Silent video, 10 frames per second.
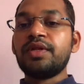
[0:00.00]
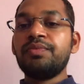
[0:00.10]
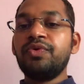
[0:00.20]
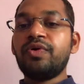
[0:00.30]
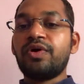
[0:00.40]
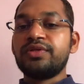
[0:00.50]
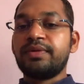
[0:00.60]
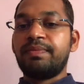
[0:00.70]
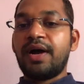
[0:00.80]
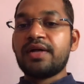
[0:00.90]
move on the
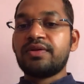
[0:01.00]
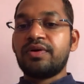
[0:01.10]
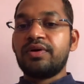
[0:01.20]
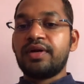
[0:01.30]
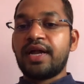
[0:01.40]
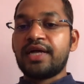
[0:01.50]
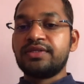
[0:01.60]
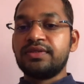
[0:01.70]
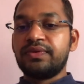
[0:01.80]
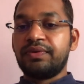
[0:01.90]
path on Raj
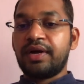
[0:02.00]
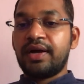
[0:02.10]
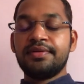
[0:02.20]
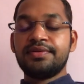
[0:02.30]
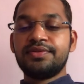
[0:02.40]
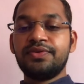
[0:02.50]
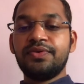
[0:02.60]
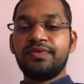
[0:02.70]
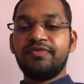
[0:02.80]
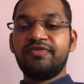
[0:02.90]
Yoga.
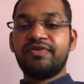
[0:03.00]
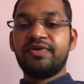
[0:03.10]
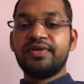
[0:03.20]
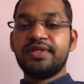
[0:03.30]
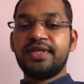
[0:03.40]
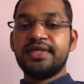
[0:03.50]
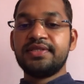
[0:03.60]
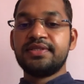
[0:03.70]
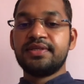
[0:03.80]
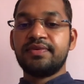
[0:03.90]
So for
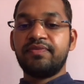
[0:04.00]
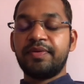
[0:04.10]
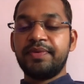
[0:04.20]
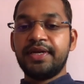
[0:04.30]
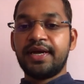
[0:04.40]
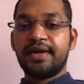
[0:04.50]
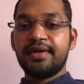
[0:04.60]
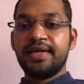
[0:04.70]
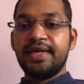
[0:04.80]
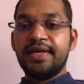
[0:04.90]
this webinar,
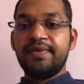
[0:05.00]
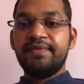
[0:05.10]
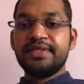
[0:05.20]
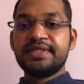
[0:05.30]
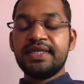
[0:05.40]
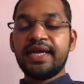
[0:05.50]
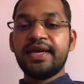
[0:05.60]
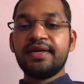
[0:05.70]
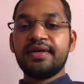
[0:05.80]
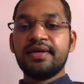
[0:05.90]
we
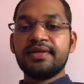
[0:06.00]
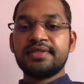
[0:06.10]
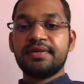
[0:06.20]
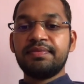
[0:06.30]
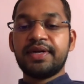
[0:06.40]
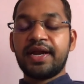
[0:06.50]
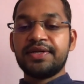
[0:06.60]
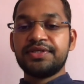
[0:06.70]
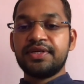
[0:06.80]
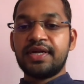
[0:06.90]
select some
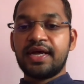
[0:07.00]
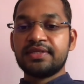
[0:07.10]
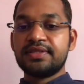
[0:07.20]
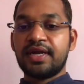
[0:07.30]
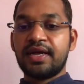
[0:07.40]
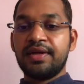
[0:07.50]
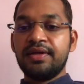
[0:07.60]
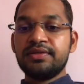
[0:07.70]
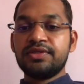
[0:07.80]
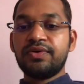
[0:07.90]
traditional asana.
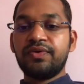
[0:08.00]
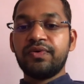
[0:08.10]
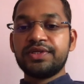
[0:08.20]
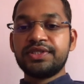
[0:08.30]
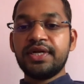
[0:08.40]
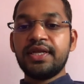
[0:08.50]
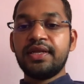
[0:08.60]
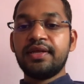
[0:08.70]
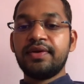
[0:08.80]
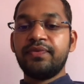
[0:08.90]
So question
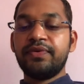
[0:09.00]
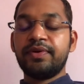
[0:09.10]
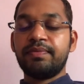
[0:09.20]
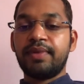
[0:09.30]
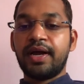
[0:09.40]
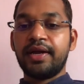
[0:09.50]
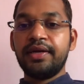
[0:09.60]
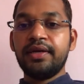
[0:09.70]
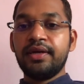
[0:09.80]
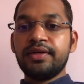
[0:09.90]
in everyone's mind.
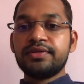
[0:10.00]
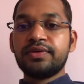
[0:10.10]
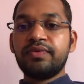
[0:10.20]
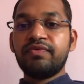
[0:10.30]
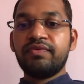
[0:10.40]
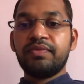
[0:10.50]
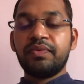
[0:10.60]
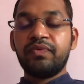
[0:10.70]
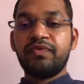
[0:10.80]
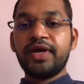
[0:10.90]
So
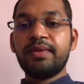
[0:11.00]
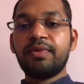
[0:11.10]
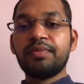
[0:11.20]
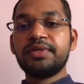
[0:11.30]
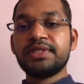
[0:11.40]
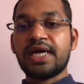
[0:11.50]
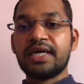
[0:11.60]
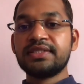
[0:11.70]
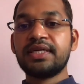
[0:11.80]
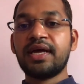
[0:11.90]
where from this
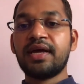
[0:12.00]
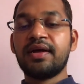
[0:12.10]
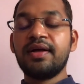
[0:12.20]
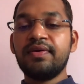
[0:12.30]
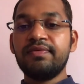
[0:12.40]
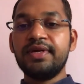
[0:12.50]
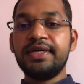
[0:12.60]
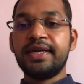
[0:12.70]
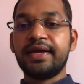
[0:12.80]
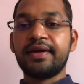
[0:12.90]
asana will
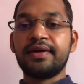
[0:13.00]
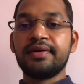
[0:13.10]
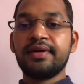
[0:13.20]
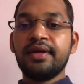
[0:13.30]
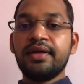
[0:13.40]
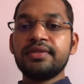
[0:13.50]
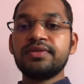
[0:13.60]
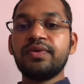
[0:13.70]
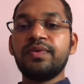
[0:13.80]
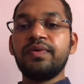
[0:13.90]
taken?
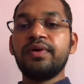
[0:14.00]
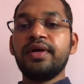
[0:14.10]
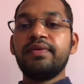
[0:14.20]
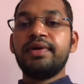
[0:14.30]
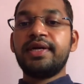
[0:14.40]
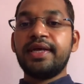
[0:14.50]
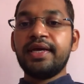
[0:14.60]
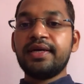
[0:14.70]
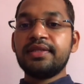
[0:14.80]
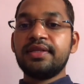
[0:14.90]
So we
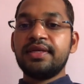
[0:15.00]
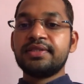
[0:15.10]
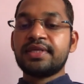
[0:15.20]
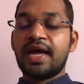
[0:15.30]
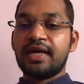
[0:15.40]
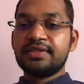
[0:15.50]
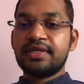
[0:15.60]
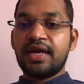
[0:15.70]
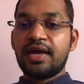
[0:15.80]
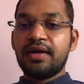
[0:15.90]
taken this
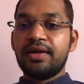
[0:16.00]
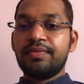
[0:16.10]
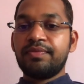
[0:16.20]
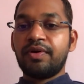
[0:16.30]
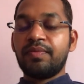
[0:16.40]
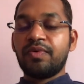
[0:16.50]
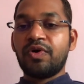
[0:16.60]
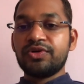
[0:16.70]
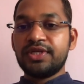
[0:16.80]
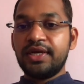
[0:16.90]
asana from
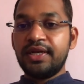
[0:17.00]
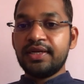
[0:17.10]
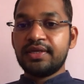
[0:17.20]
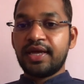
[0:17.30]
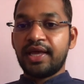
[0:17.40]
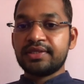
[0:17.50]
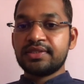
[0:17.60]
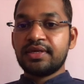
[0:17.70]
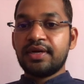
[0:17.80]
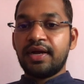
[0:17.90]
authentic text
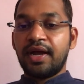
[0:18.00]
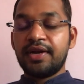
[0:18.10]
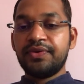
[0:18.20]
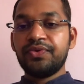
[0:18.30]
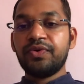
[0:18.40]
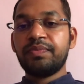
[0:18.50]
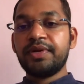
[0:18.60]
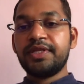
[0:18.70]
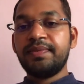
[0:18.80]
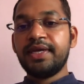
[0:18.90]
Hatha Yoga
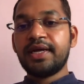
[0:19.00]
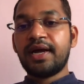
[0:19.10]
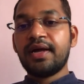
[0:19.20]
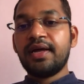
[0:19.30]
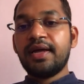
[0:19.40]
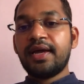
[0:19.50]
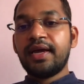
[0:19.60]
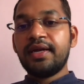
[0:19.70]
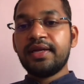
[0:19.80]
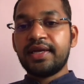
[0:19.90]
Pradipika
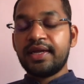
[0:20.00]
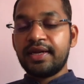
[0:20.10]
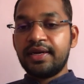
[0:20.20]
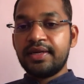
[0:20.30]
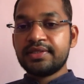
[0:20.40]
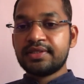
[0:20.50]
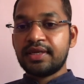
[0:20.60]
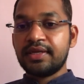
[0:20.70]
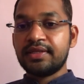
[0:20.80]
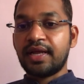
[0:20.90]
and Khiranda
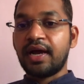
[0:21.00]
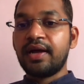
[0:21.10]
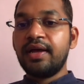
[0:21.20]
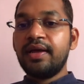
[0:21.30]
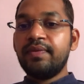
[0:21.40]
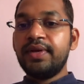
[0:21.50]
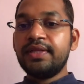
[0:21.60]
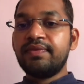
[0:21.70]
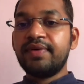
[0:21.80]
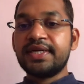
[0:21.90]
Samhita with
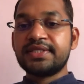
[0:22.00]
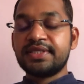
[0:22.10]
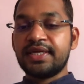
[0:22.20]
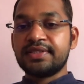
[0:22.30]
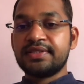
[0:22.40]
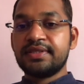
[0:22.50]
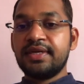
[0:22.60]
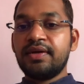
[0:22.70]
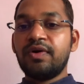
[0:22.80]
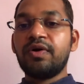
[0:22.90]
verses
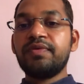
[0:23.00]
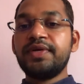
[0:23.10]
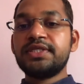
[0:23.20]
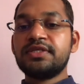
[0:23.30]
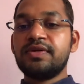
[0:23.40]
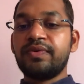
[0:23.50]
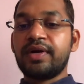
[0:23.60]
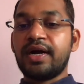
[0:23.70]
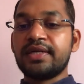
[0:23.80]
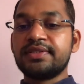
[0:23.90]
or with
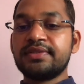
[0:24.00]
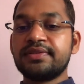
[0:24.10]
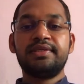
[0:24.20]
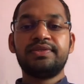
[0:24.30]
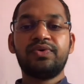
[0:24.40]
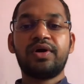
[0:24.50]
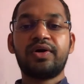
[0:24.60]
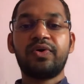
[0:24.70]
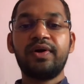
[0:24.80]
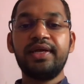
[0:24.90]
shlokas. So
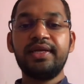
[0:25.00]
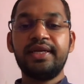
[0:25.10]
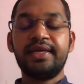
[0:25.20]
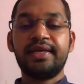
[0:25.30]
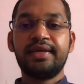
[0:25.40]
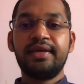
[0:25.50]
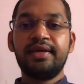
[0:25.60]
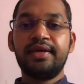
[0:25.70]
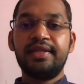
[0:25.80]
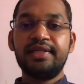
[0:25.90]
accordingly,
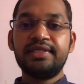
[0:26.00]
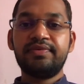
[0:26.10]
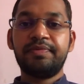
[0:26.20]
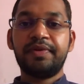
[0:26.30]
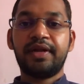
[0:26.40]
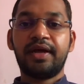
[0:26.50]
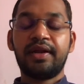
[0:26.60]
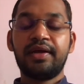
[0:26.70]
in this webinar,